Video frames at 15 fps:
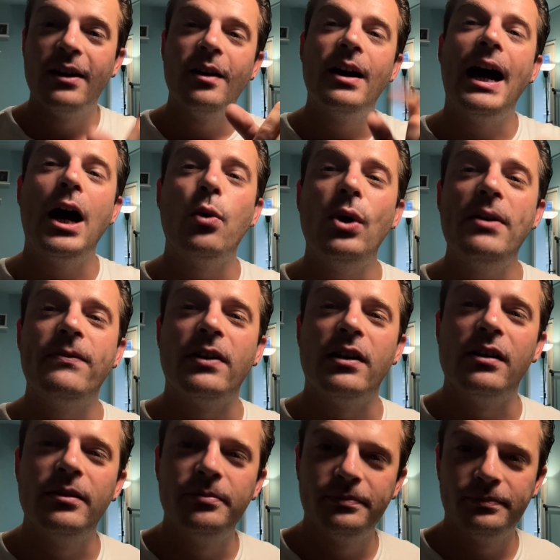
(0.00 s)
However,
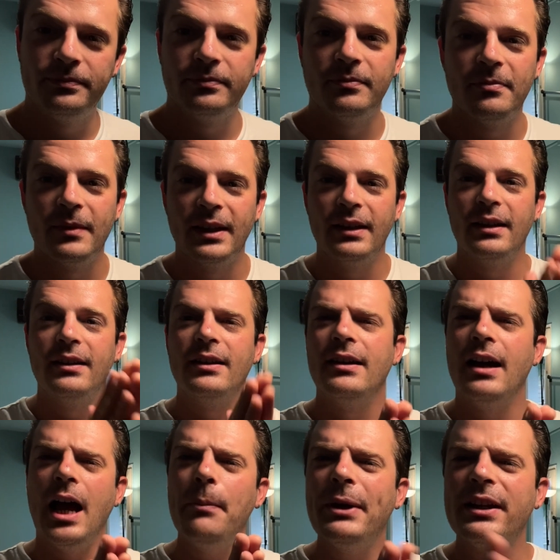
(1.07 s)

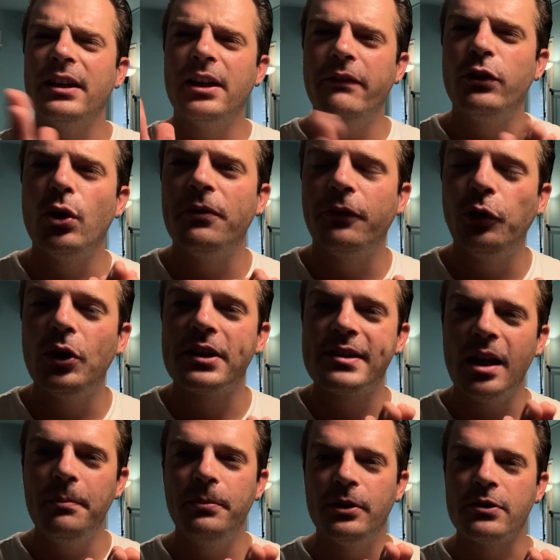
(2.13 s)
I'm gonna give you a few
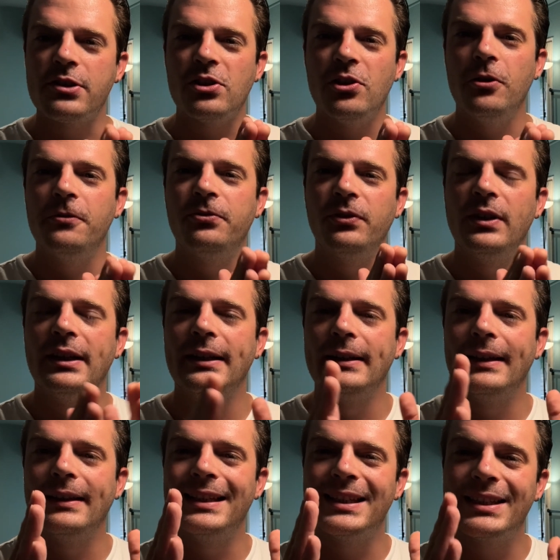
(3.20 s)
examples of
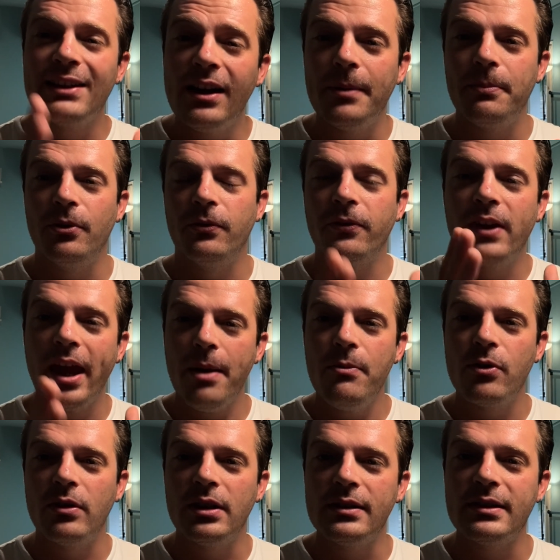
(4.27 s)
the type of
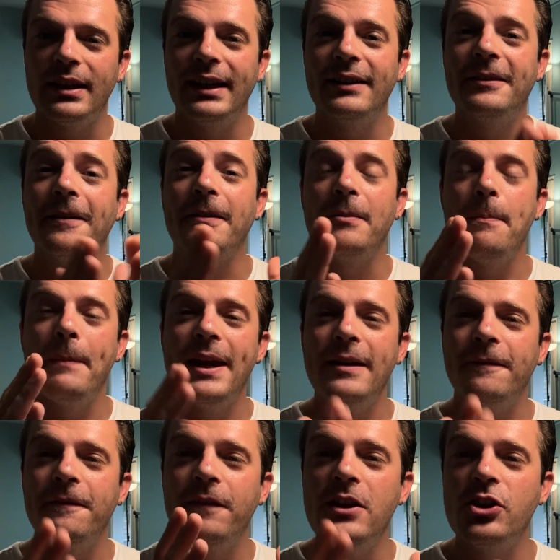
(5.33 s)
cameras and the main
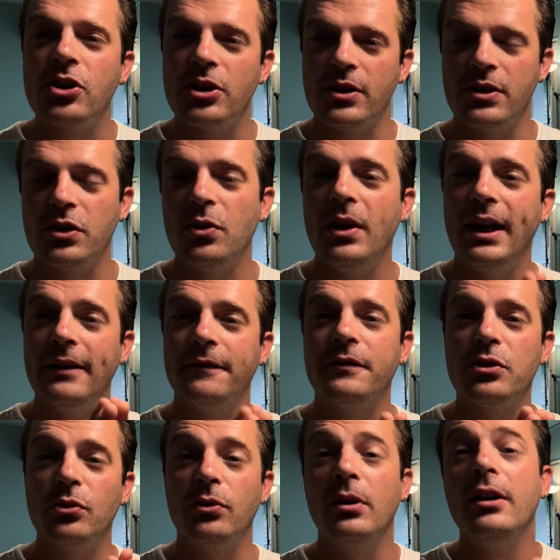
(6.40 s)
features you have
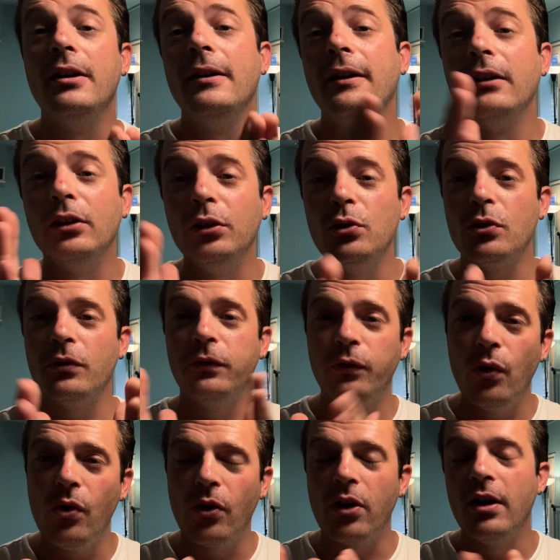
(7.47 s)
to look
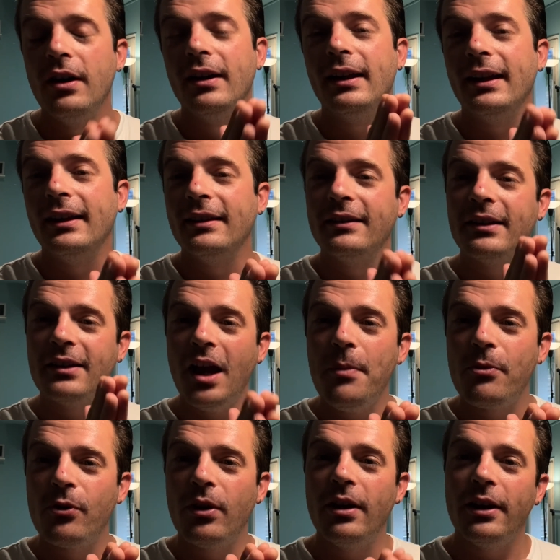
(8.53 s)
for in the
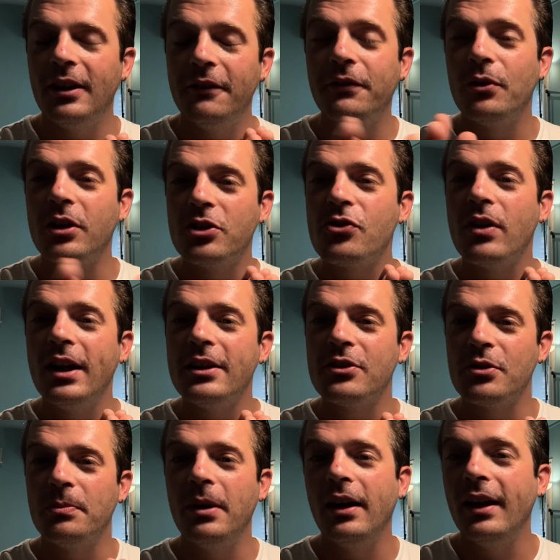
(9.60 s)
camera if you are trying to
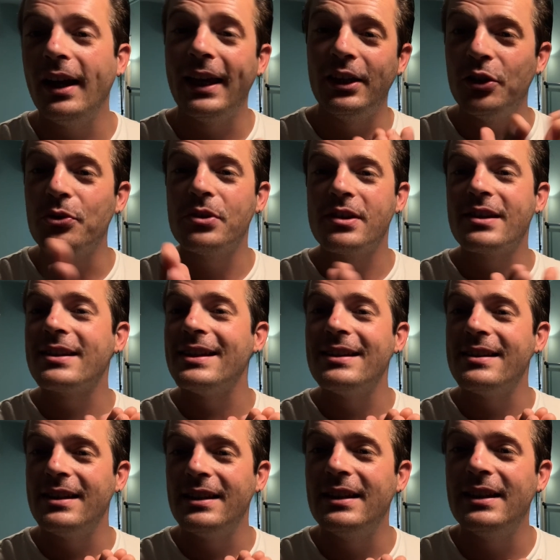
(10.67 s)
buy a used
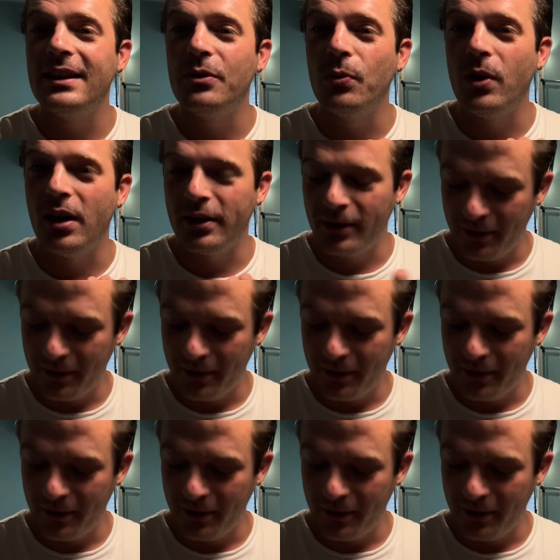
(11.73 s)
CCD one.